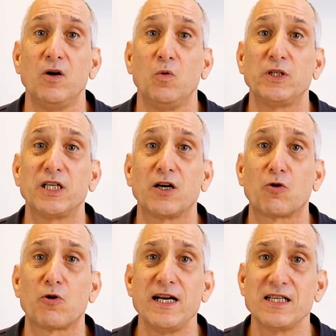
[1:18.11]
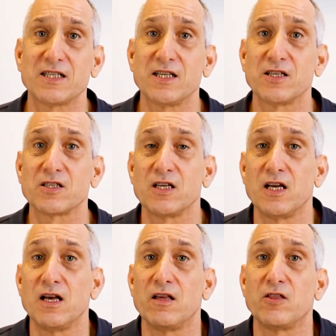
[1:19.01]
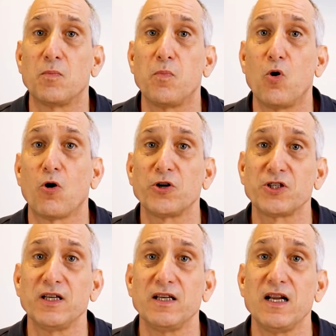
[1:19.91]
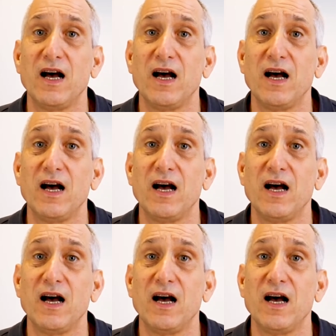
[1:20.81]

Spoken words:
which increases the portion